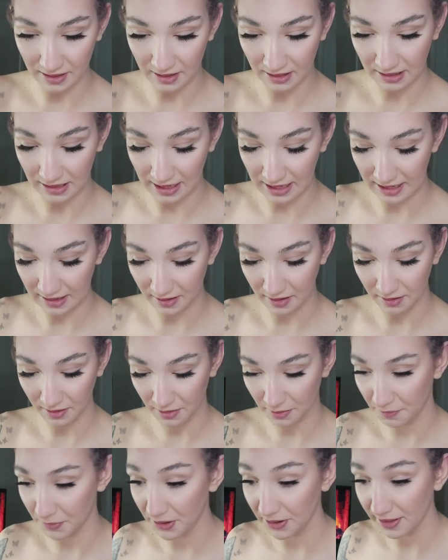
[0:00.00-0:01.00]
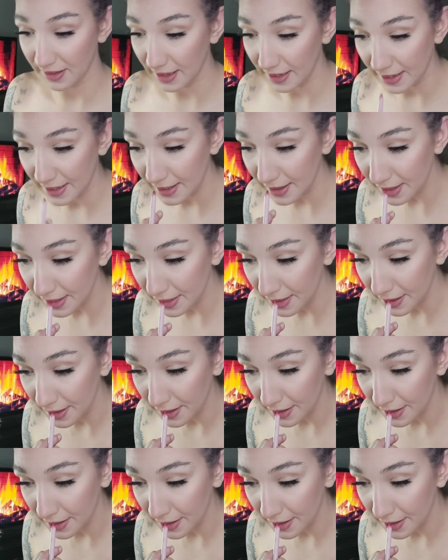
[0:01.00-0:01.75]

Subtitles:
the lines precise.